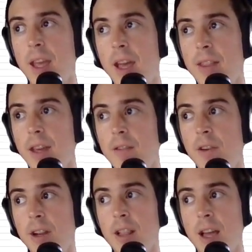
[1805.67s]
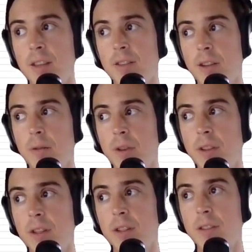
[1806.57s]
And then very lastly, with
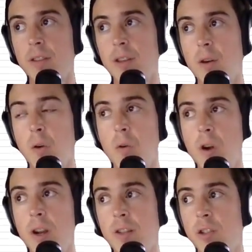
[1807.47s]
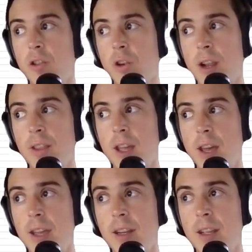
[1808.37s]
this orange trend
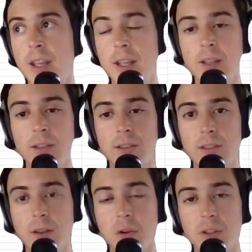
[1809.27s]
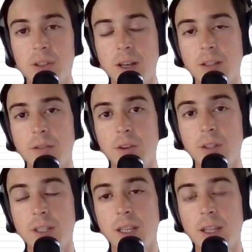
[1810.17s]
line, this is the percentage of your
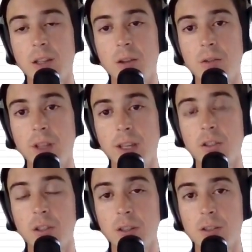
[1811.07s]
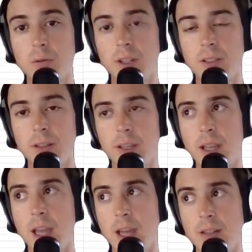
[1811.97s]
DAU that just recently
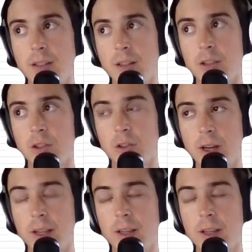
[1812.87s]
ended a streak.